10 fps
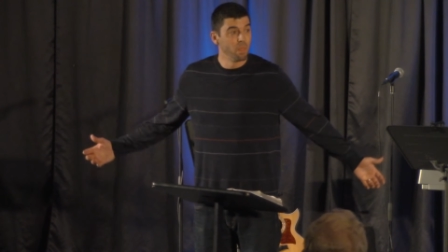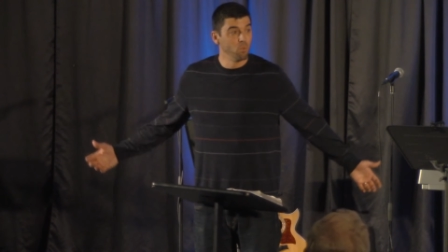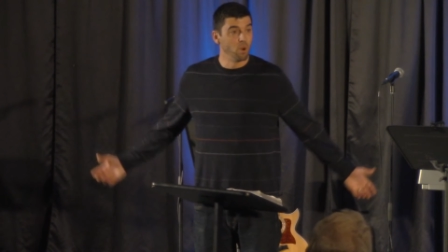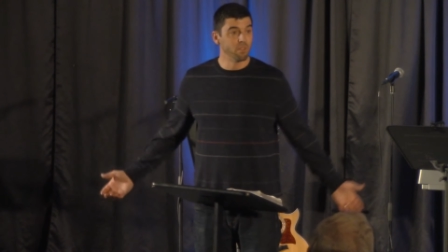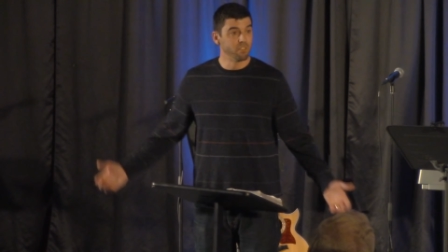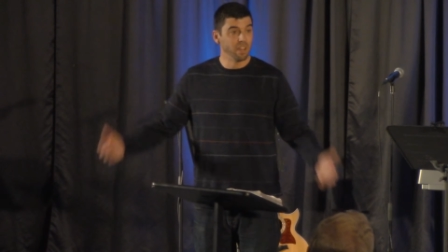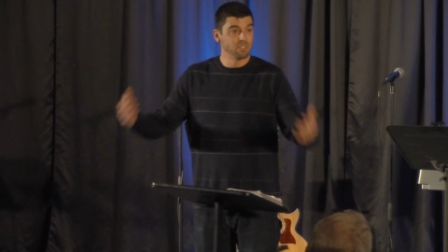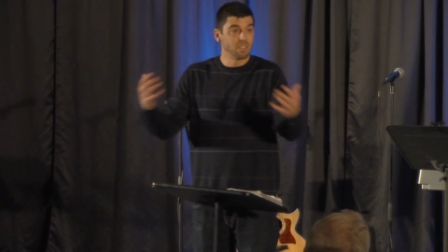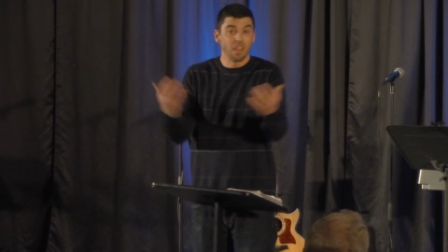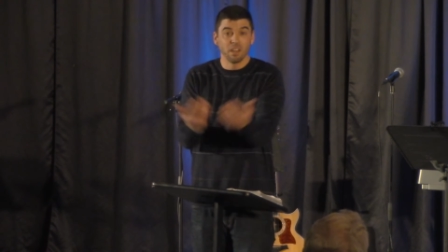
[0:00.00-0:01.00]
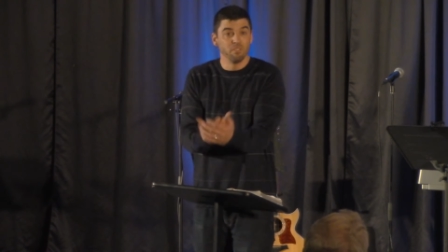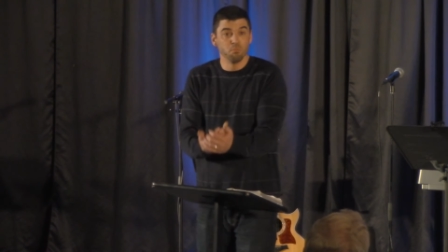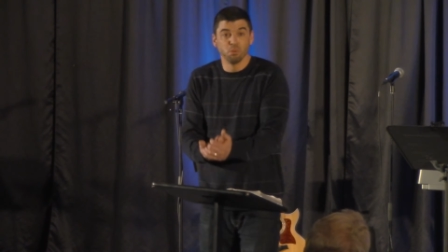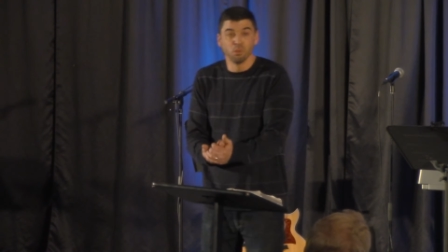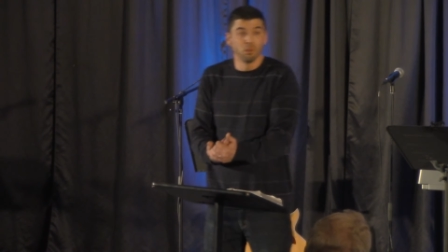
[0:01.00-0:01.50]
What if that's the kind of
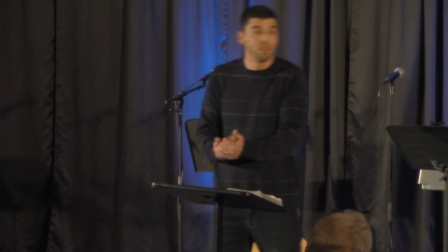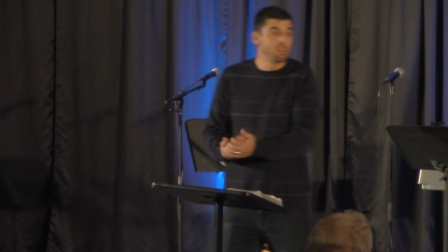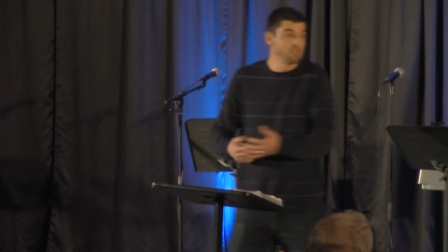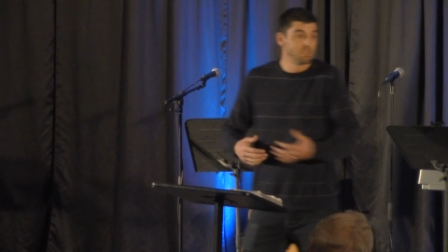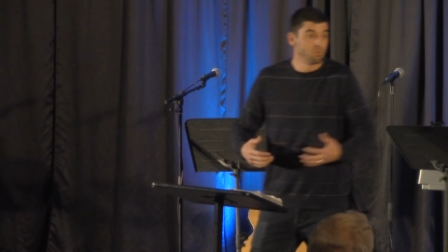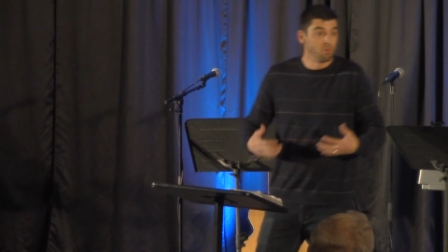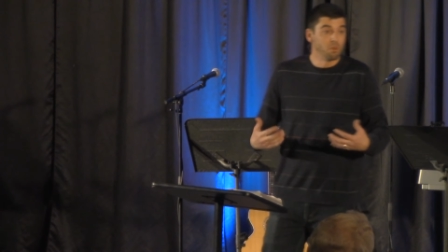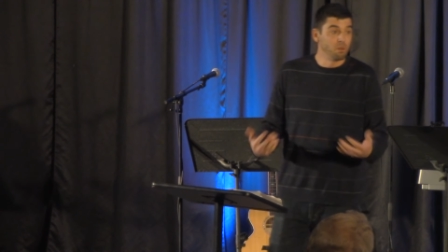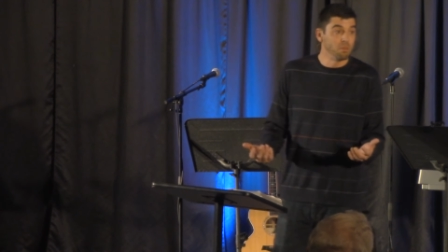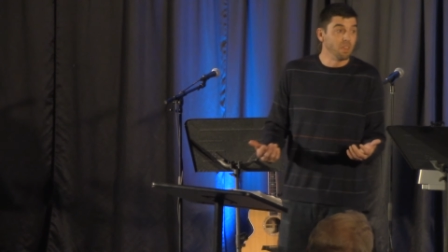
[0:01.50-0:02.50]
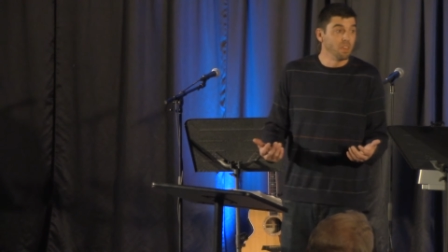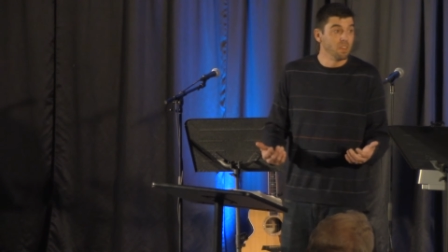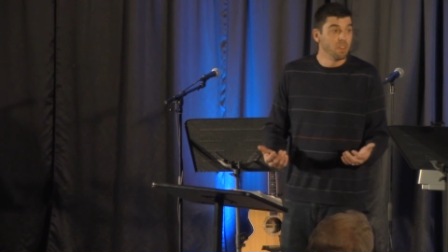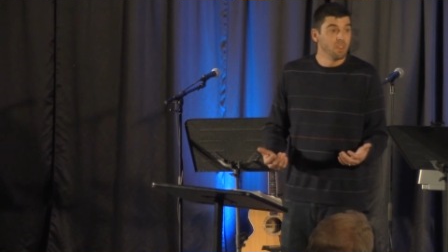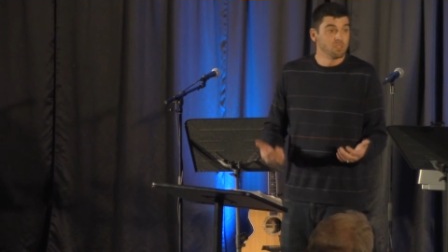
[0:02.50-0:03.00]
employers we want to be?
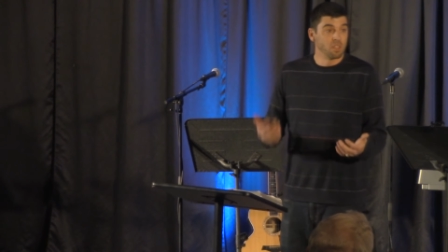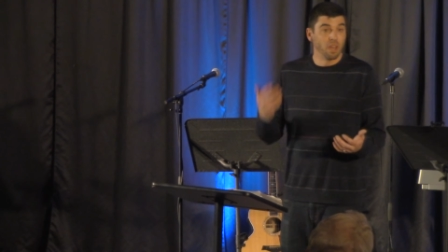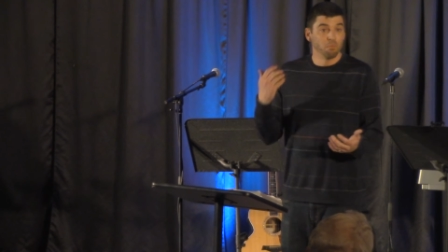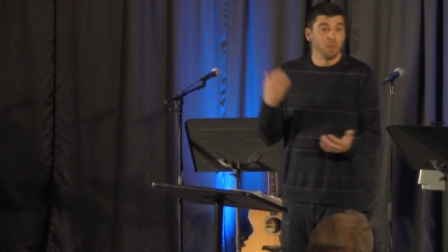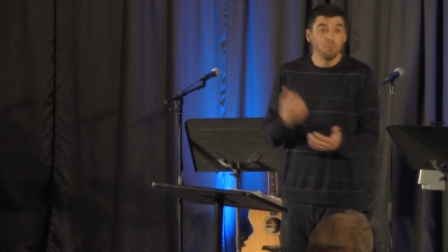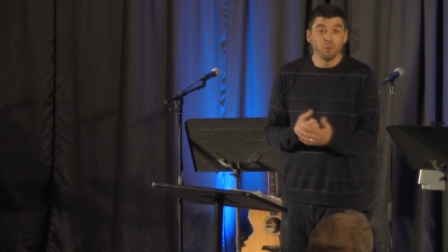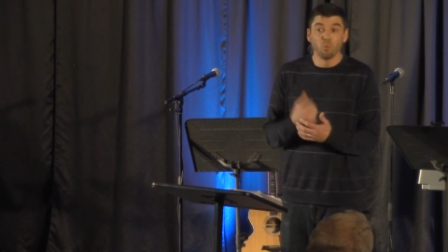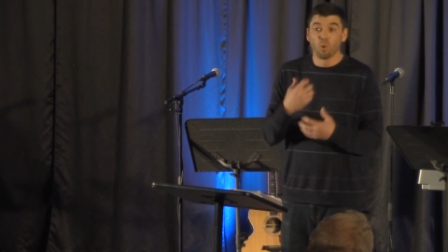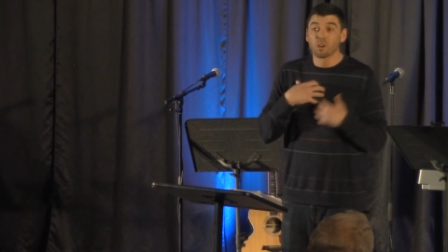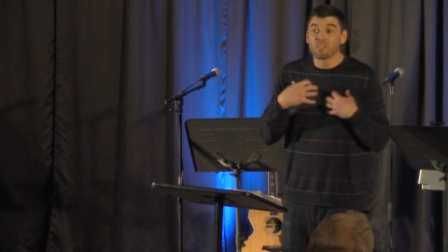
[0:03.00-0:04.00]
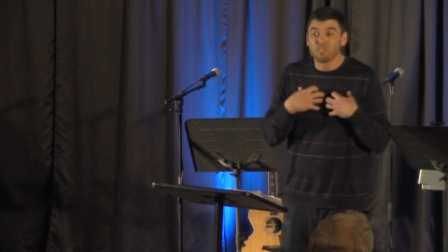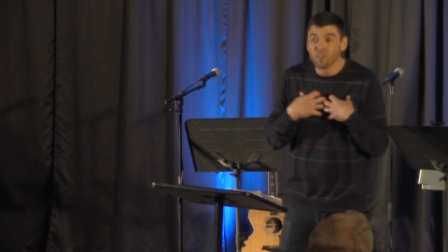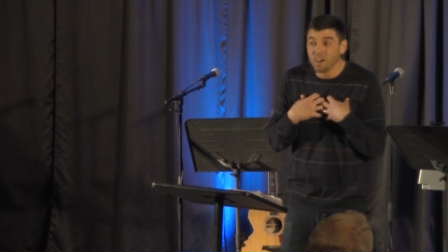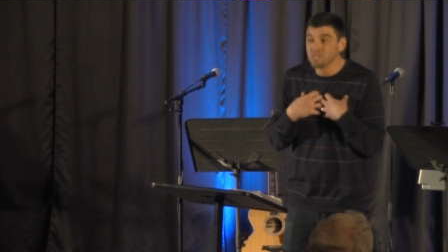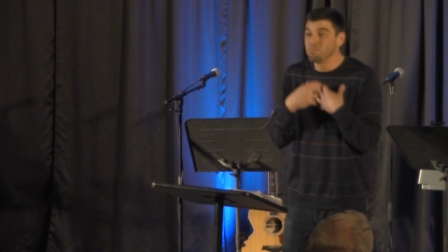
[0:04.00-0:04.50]
so that people work for
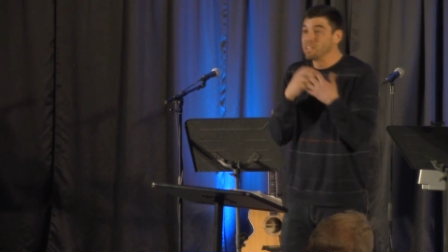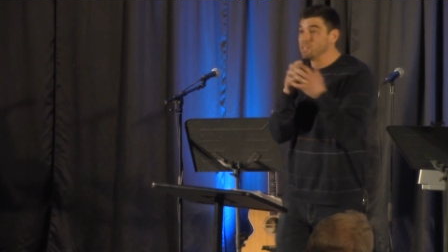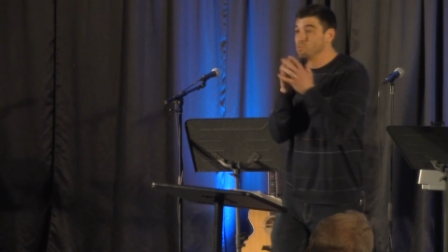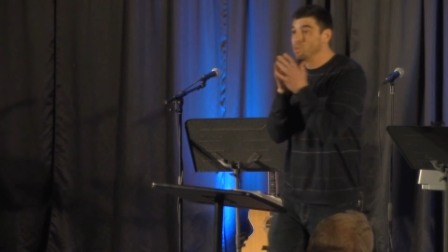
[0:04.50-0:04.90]
us because